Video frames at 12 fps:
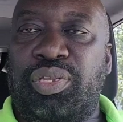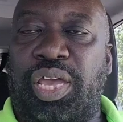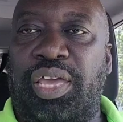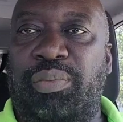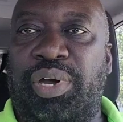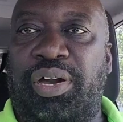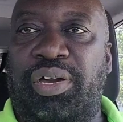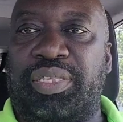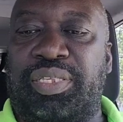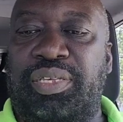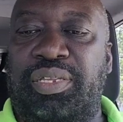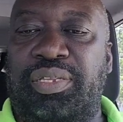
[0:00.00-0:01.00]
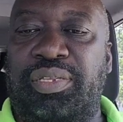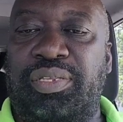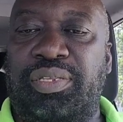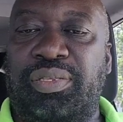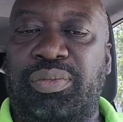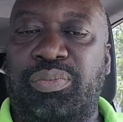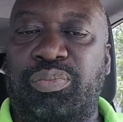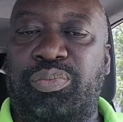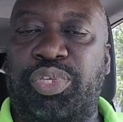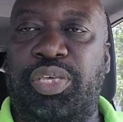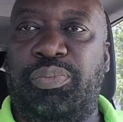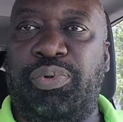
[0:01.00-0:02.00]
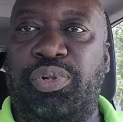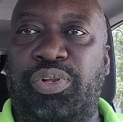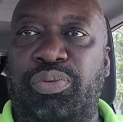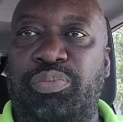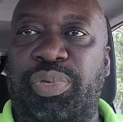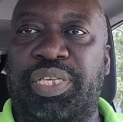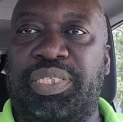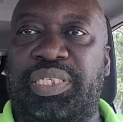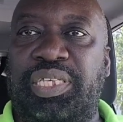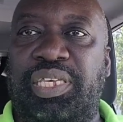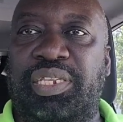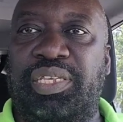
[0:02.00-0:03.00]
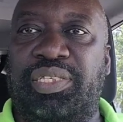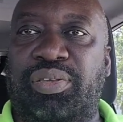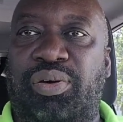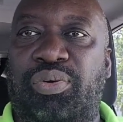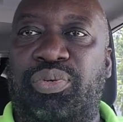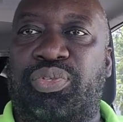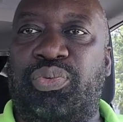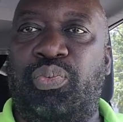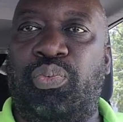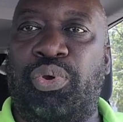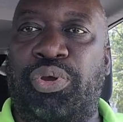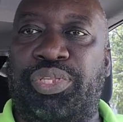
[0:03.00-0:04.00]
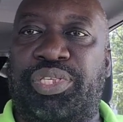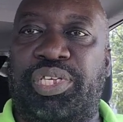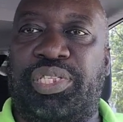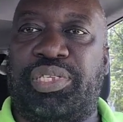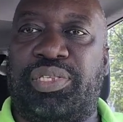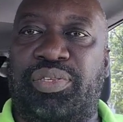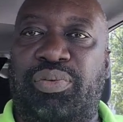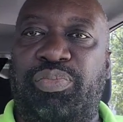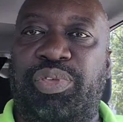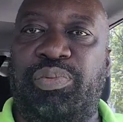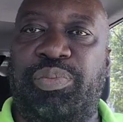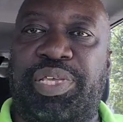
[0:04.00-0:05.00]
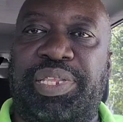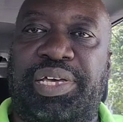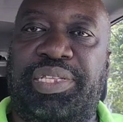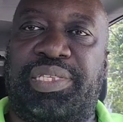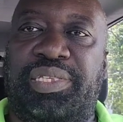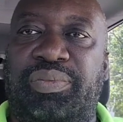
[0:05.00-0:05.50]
I am asking. People may see this house worth it, some people may not.